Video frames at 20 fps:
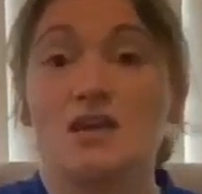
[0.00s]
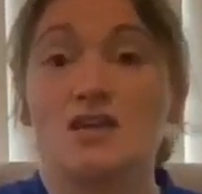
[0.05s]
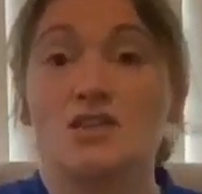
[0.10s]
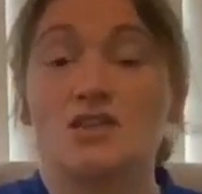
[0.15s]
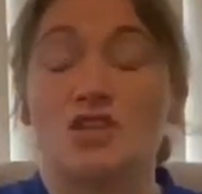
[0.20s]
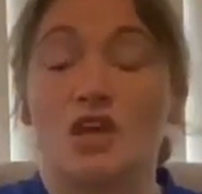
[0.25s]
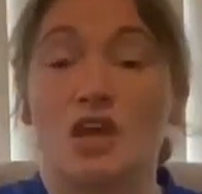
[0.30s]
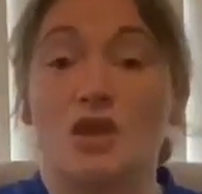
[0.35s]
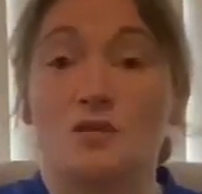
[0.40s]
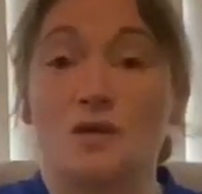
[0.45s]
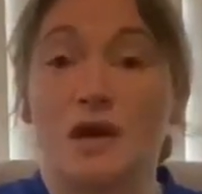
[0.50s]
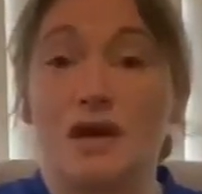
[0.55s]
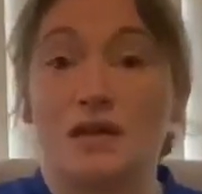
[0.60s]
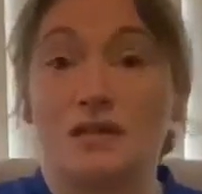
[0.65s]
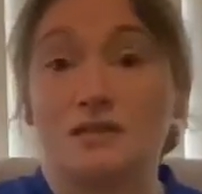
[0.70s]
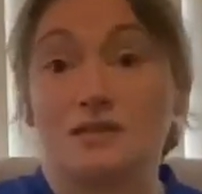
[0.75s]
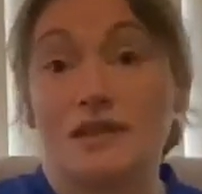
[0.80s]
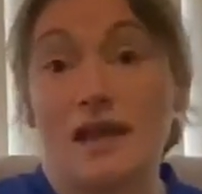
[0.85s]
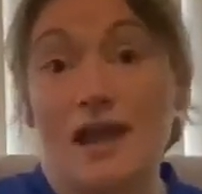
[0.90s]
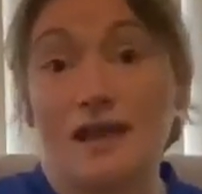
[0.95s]
So
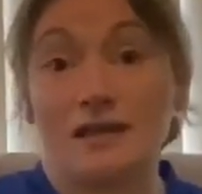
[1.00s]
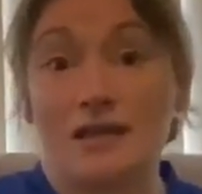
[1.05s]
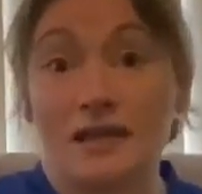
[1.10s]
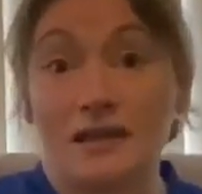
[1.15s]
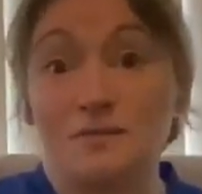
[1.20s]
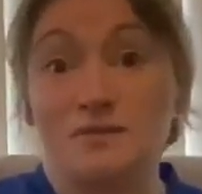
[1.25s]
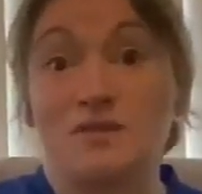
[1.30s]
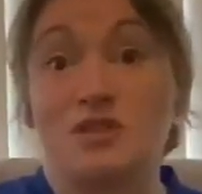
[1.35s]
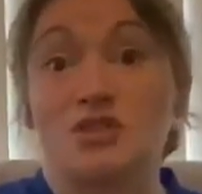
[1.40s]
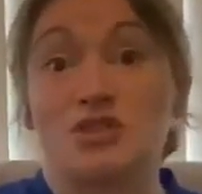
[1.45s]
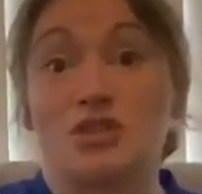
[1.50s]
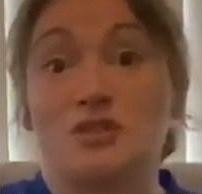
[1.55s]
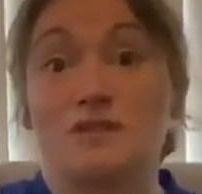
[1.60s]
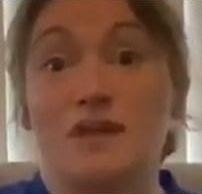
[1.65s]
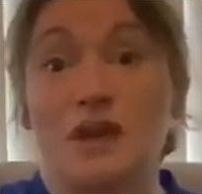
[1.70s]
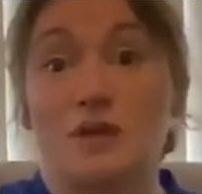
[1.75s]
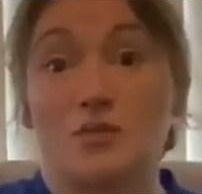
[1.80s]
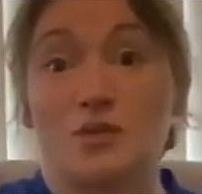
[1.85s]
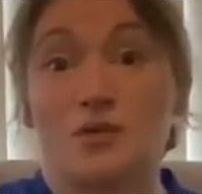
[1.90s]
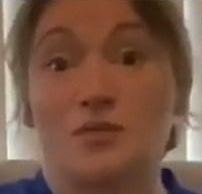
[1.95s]
I'll aim to do
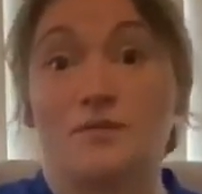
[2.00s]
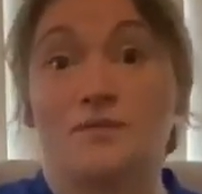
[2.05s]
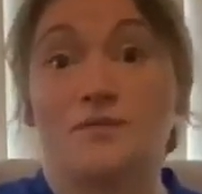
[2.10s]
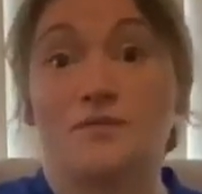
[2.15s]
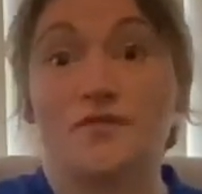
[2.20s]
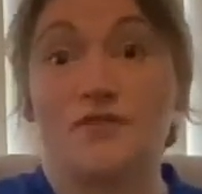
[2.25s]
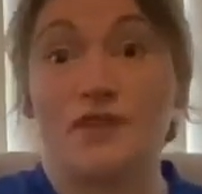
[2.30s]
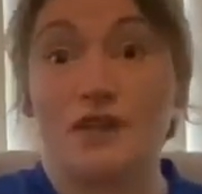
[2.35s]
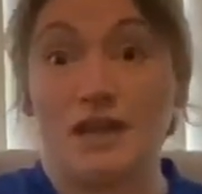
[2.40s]
that one for